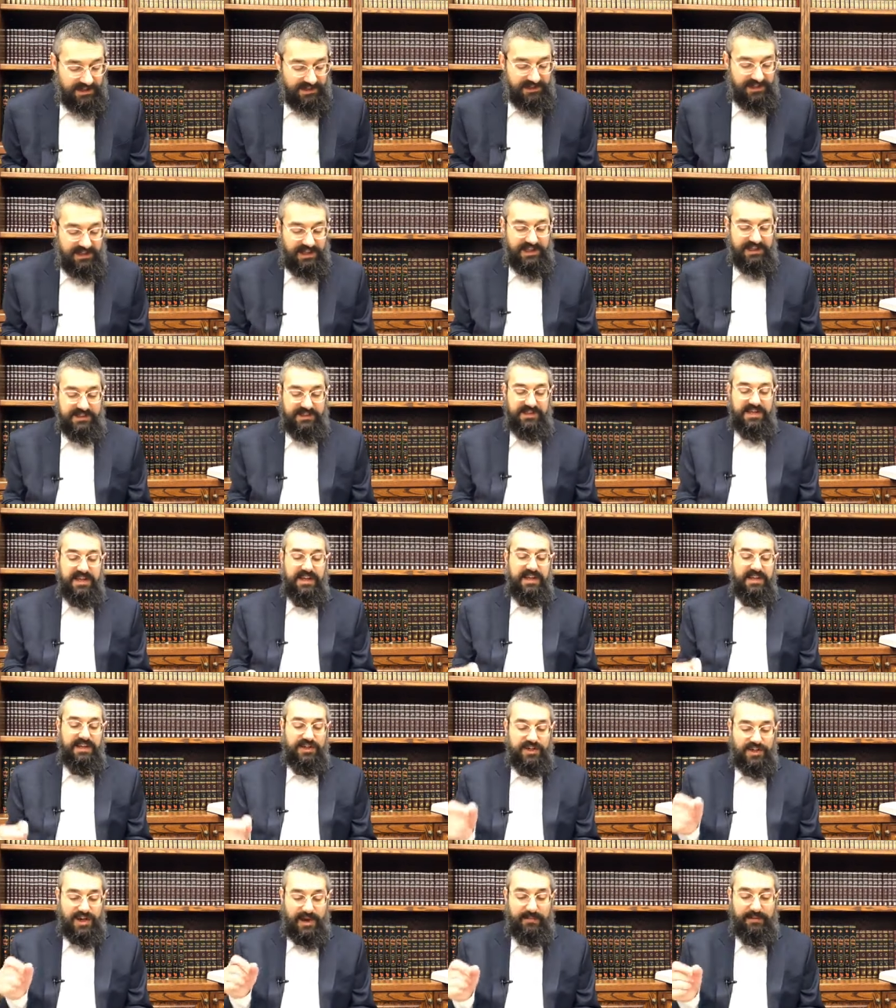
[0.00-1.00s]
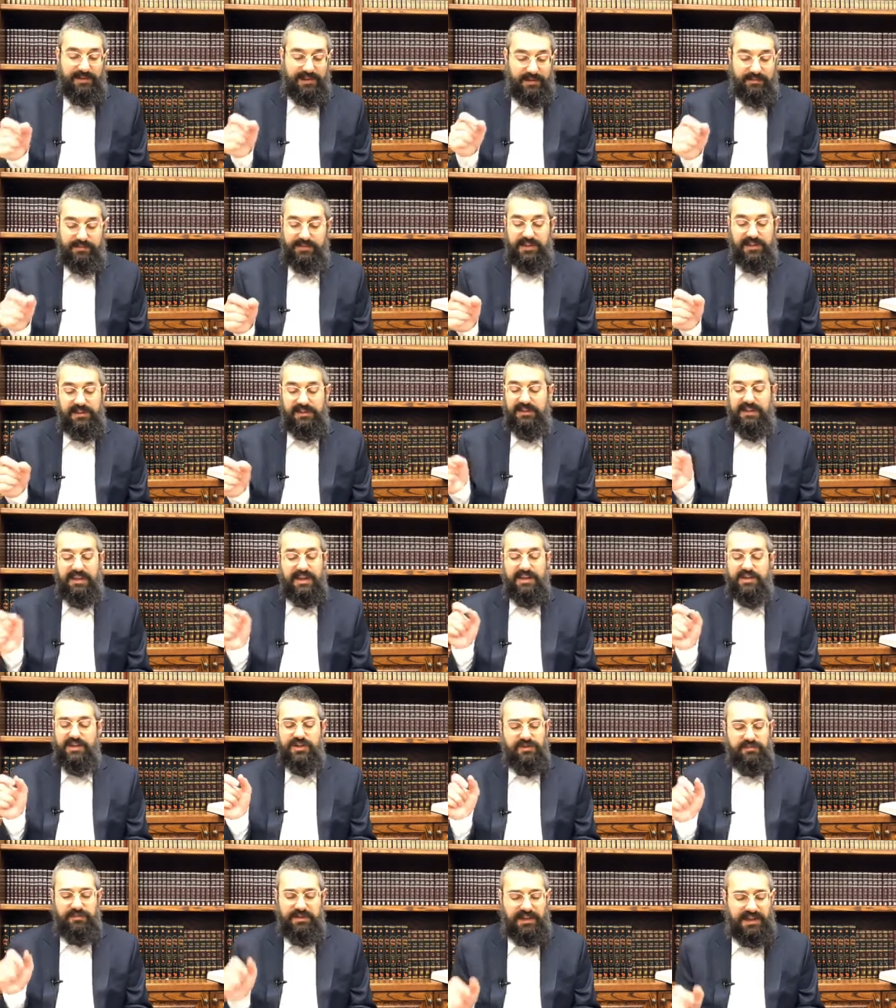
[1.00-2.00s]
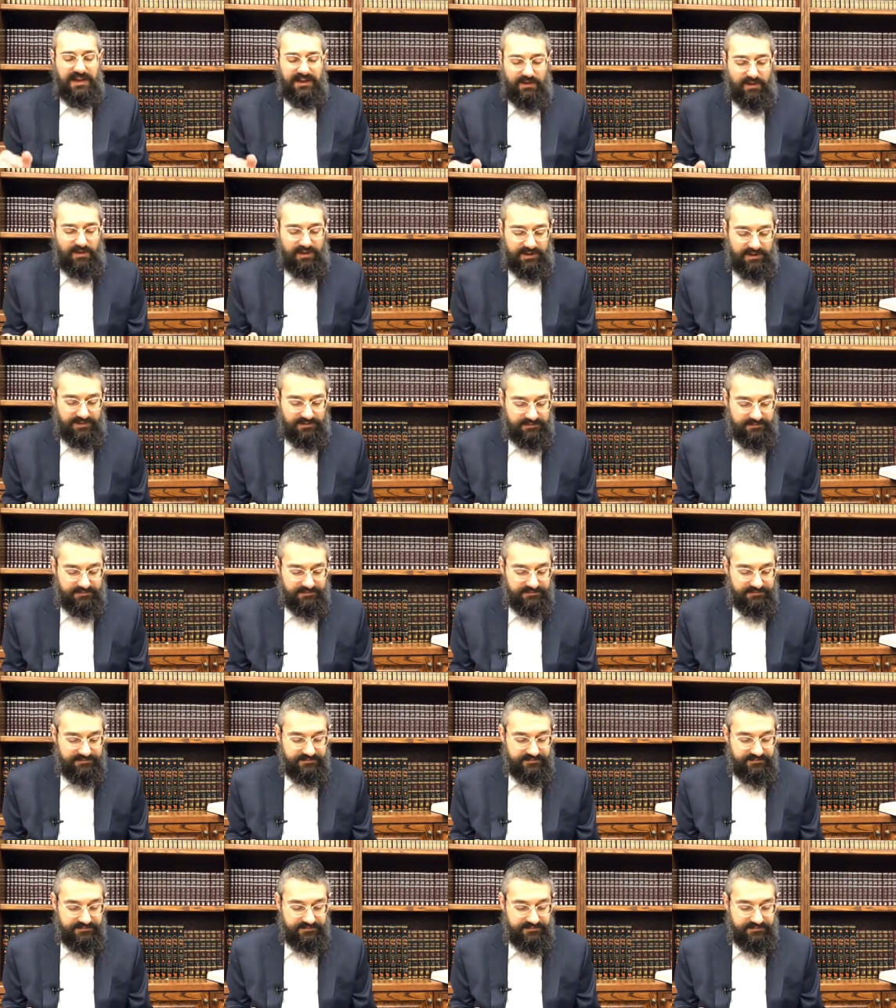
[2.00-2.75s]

liyasi kishem and lipsil, that it should be like oil.